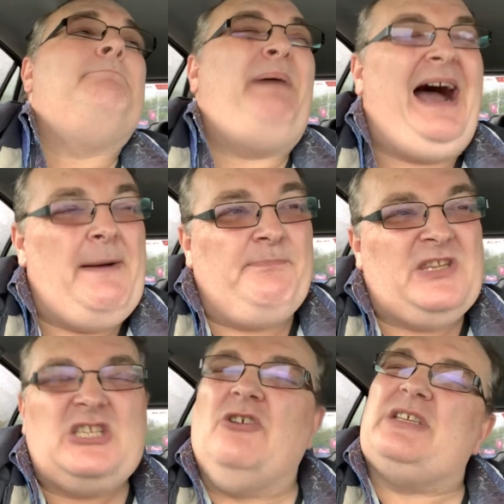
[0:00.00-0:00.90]
But
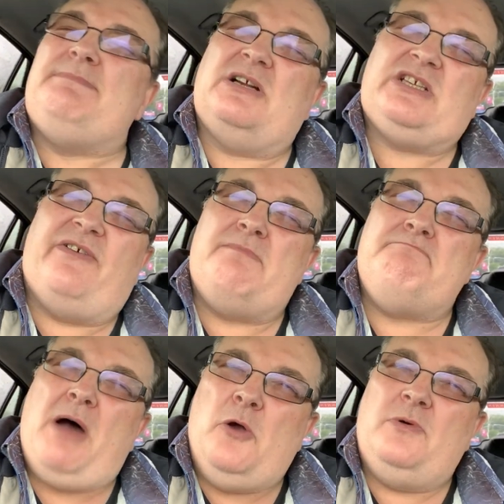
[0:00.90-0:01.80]
it's not so much of a
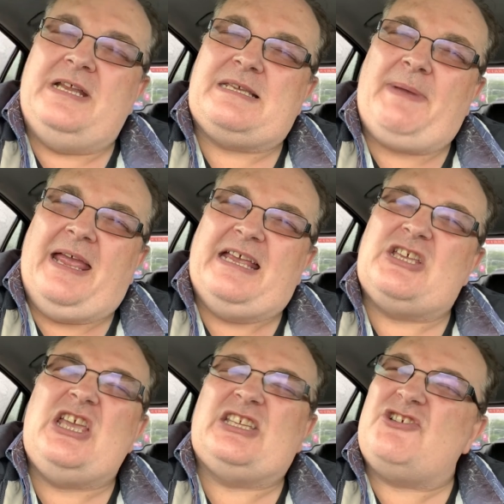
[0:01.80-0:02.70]
moan, it's
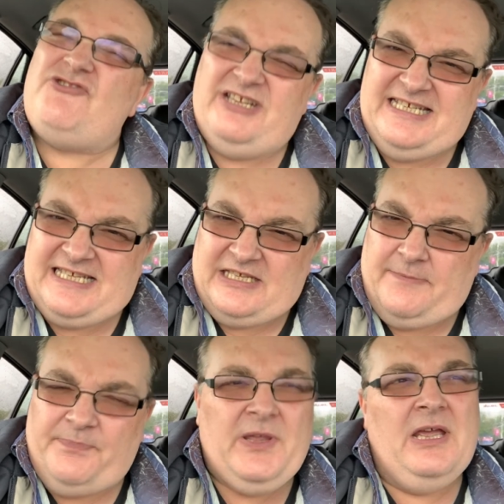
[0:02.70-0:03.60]
a criticism.